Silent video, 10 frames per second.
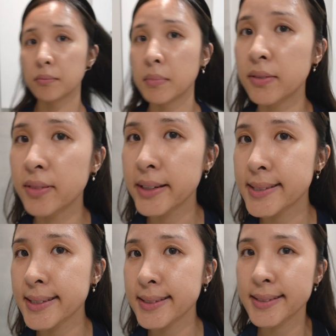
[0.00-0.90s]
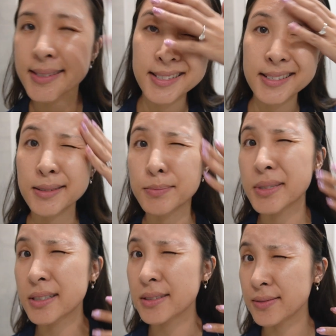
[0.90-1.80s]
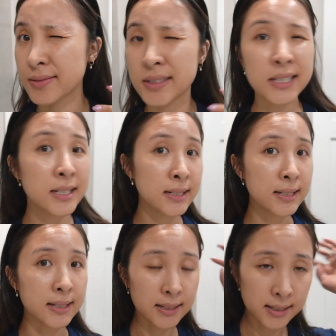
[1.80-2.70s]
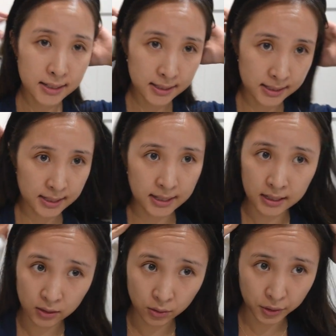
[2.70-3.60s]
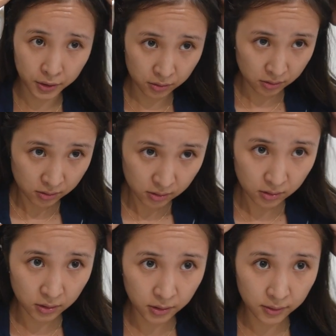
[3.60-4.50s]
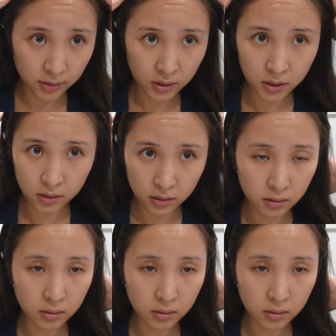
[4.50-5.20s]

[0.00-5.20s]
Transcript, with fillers: My face has a bunch of disgusting oils all over it.